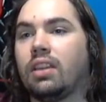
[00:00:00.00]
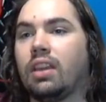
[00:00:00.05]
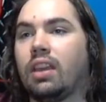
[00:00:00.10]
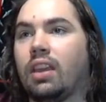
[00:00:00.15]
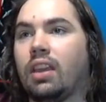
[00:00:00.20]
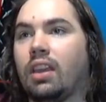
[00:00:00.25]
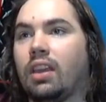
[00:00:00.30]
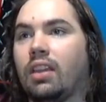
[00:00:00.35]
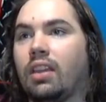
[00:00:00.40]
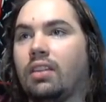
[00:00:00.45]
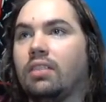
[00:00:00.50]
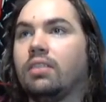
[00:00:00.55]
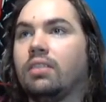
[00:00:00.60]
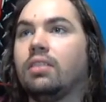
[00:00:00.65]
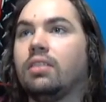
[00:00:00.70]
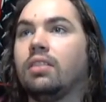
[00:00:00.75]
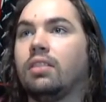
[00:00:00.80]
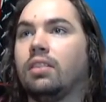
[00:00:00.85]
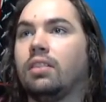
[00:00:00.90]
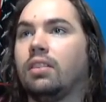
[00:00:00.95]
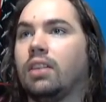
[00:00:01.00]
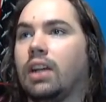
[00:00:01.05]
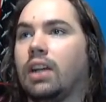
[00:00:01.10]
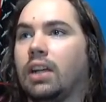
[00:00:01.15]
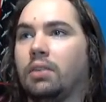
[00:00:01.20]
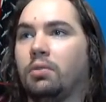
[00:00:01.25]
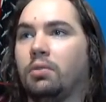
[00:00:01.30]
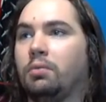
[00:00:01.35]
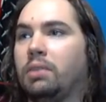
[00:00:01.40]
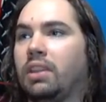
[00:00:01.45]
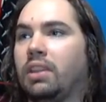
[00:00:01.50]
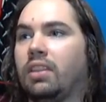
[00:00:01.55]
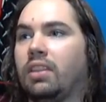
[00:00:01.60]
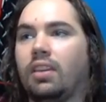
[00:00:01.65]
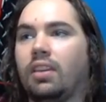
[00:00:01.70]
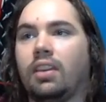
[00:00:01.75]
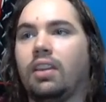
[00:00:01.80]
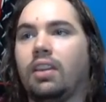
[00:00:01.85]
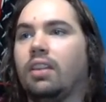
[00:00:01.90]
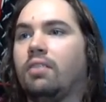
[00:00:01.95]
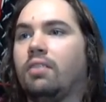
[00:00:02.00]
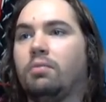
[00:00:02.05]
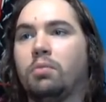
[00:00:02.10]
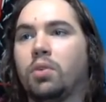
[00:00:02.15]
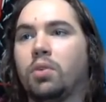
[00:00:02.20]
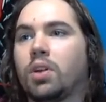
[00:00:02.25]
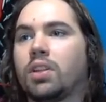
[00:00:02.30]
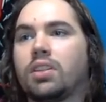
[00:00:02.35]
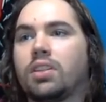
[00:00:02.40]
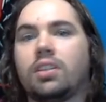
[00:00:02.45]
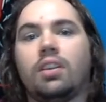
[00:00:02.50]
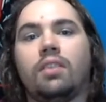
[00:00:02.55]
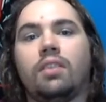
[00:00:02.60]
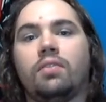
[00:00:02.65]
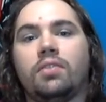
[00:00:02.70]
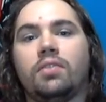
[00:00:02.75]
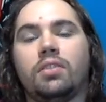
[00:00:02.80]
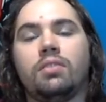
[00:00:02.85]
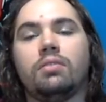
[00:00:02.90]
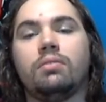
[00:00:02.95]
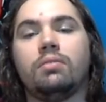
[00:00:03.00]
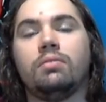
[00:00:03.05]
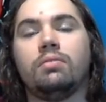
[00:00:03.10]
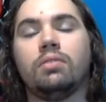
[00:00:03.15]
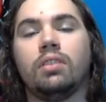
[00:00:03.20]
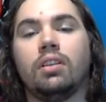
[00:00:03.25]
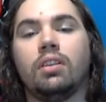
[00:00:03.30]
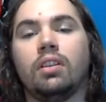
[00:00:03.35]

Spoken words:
And I will be thinking of more stuff to